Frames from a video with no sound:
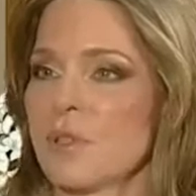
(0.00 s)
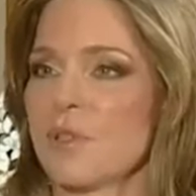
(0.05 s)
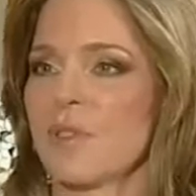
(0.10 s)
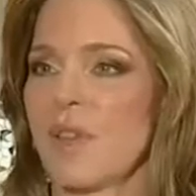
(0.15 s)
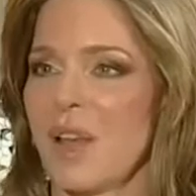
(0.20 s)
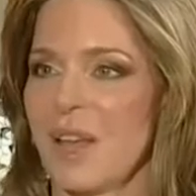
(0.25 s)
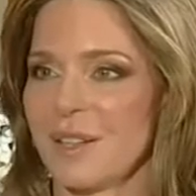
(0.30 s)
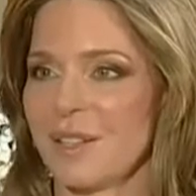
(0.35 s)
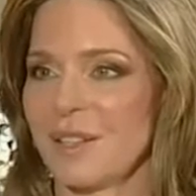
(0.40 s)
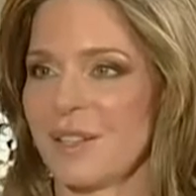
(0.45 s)
of
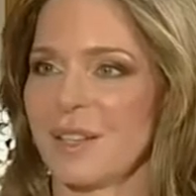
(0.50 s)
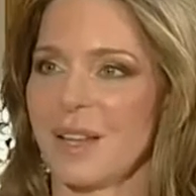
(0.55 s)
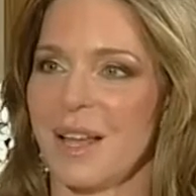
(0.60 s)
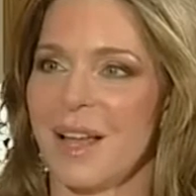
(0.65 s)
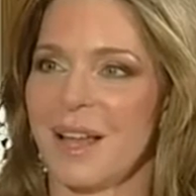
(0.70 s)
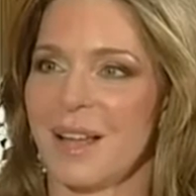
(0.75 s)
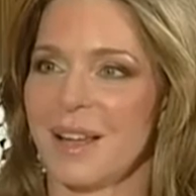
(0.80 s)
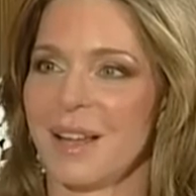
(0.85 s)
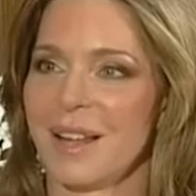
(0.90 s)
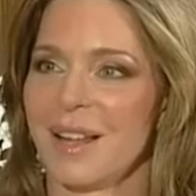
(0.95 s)
that
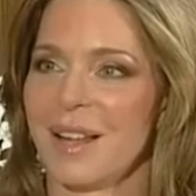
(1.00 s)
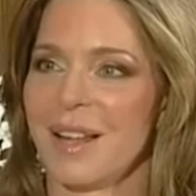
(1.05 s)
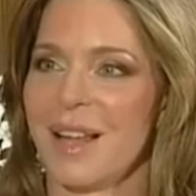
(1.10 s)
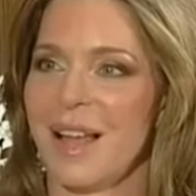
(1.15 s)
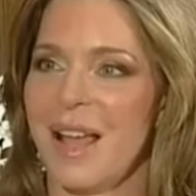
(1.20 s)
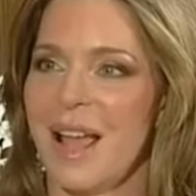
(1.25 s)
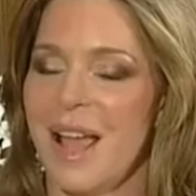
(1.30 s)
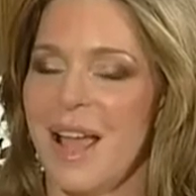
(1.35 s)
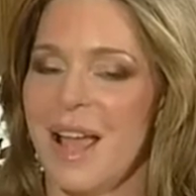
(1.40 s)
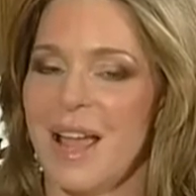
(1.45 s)
today,
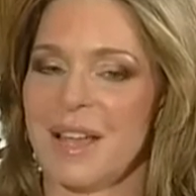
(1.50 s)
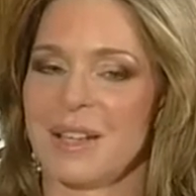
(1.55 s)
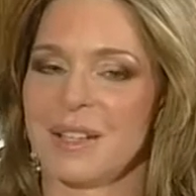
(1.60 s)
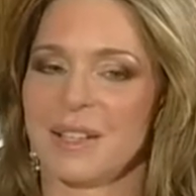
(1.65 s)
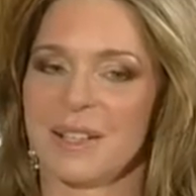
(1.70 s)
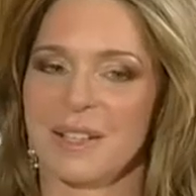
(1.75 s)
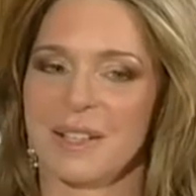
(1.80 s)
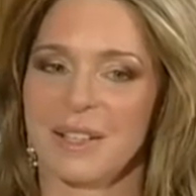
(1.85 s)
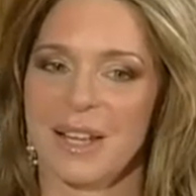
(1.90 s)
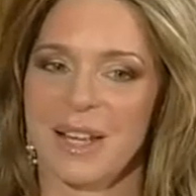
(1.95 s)

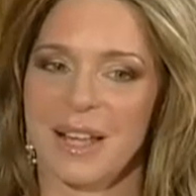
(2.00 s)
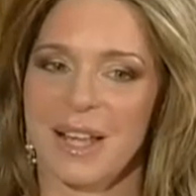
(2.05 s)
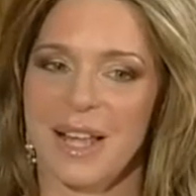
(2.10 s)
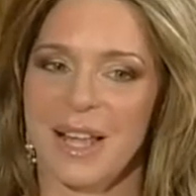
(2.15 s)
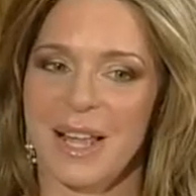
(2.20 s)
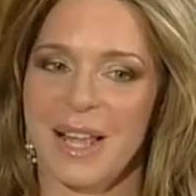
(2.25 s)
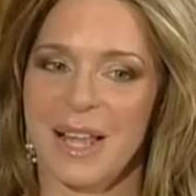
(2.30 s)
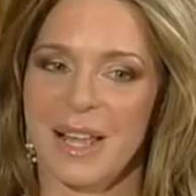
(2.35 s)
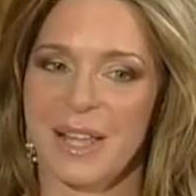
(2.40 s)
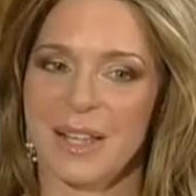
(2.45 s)
and
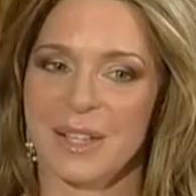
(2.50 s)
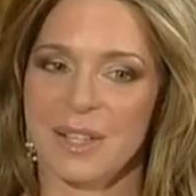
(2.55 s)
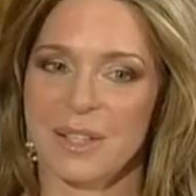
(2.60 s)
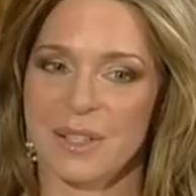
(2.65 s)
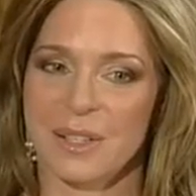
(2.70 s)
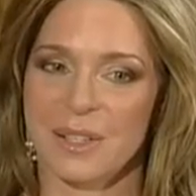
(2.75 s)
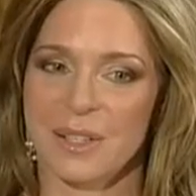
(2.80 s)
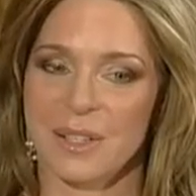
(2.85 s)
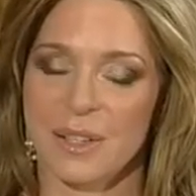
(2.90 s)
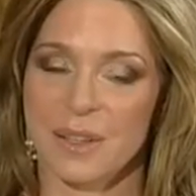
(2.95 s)

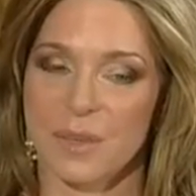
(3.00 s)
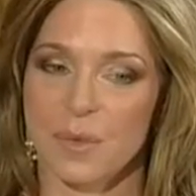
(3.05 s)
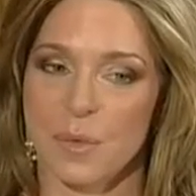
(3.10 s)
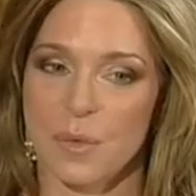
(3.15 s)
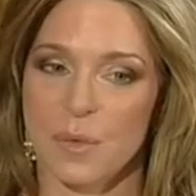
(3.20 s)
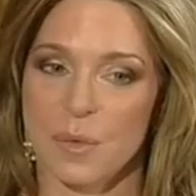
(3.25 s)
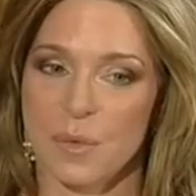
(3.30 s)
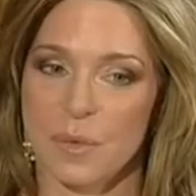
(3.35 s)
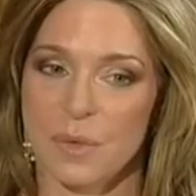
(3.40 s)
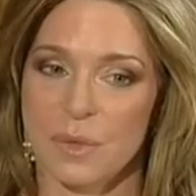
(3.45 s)
it
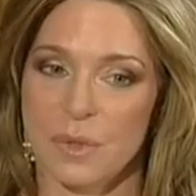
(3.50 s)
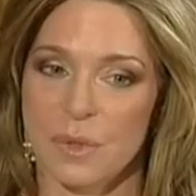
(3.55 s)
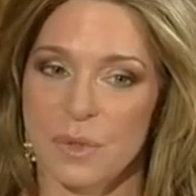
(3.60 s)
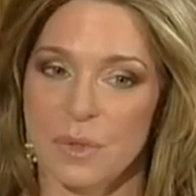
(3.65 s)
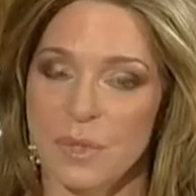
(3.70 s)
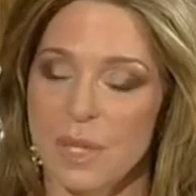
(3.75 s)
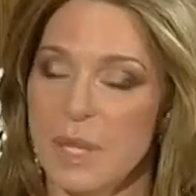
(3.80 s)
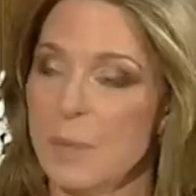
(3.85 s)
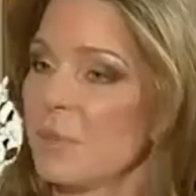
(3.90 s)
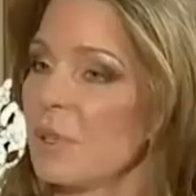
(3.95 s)

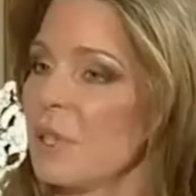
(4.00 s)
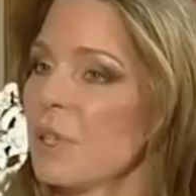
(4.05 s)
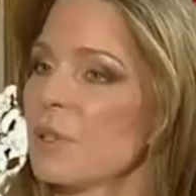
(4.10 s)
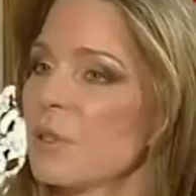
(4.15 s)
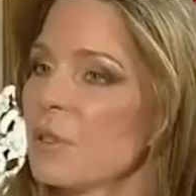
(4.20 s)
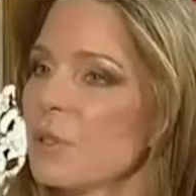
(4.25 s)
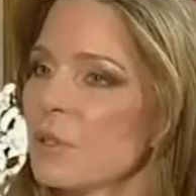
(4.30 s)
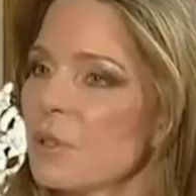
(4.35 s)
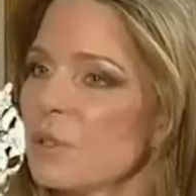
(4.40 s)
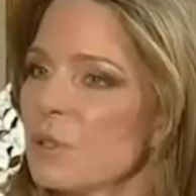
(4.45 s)
deeply
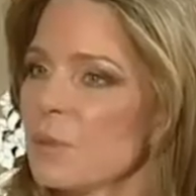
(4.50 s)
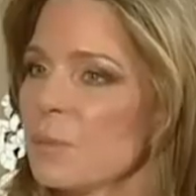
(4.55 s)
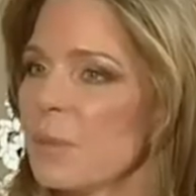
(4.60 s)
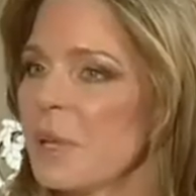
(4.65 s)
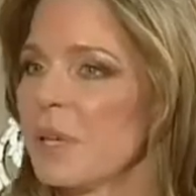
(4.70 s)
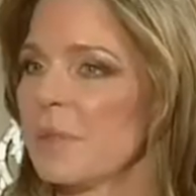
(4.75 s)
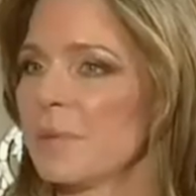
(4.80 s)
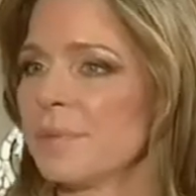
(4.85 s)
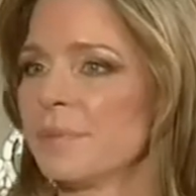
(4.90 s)
concerns me.